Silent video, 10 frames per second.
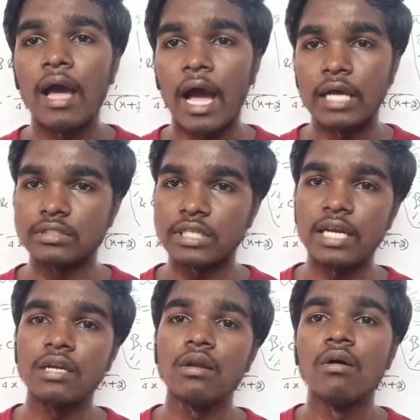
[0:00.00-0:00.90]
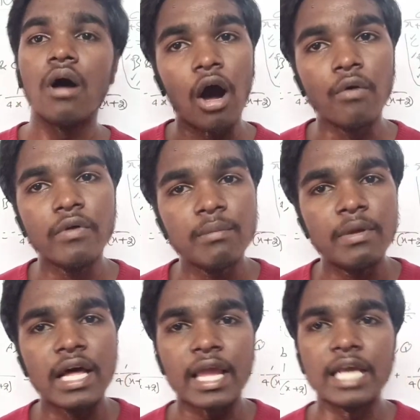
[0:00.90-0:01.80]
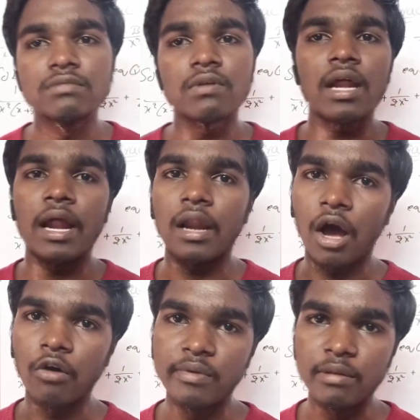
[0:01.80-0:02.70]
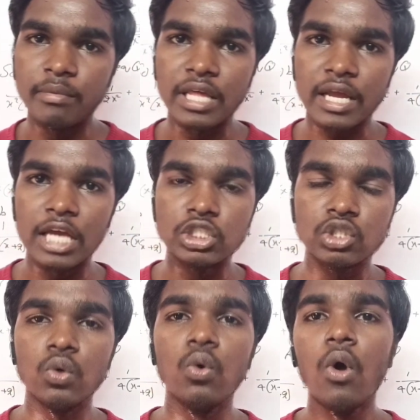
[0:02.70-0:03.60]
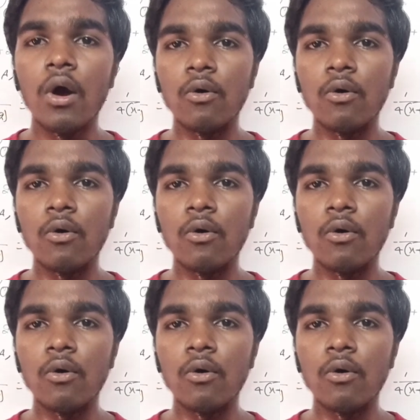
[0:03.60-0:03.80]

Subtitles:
I said how will be the case 1 and how will be the case 2.